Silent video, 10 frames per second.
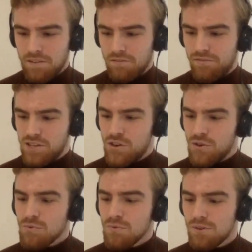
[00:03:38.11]
For
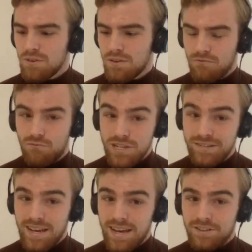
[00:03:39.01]
you,
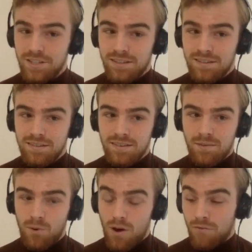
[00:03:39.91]
researching
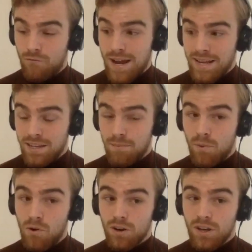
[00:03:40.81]
the book and writing the
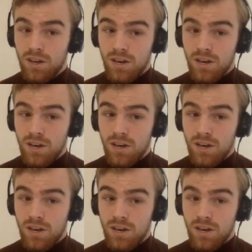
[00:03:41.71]
book,